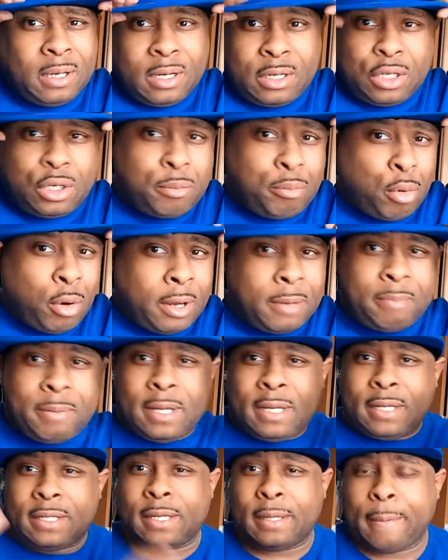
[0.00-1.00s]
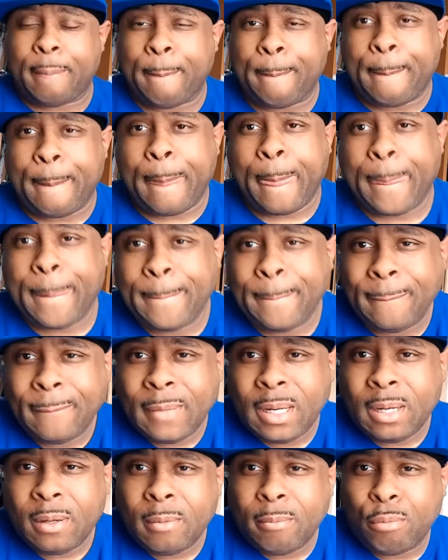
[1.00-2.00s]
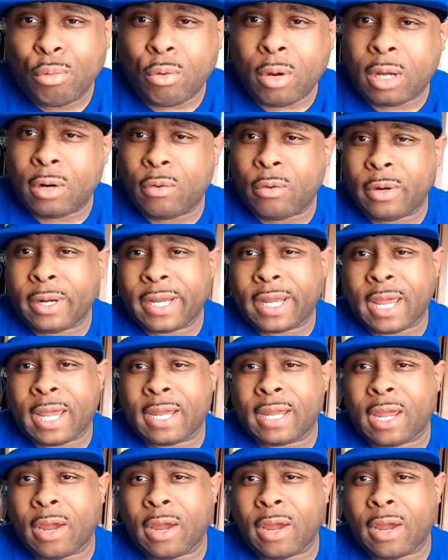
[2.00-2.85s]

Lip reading: it's your boy Beezy, Ronald A.K.